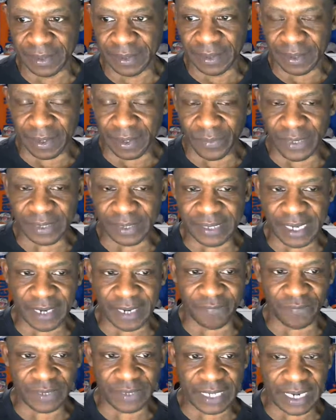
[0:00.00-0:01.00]
And we'll take it
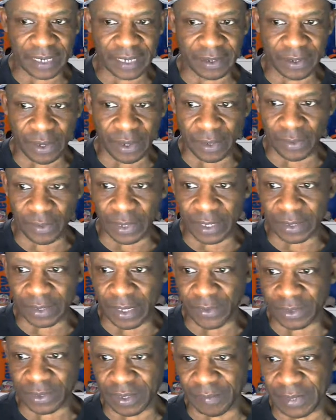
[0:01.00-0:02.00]
from there. I know it's
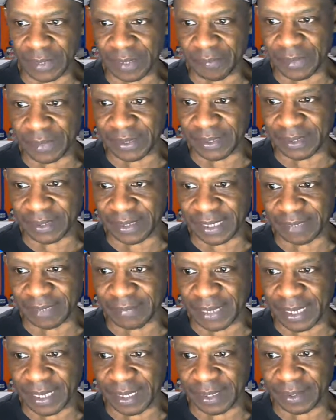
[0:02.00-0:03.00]
going to be a busy thing,
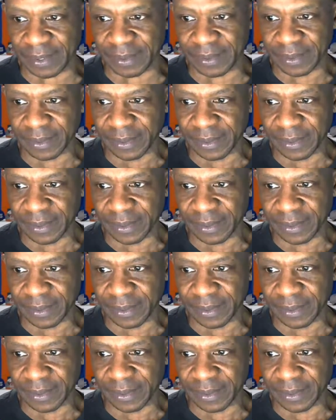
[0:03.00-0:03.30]
man.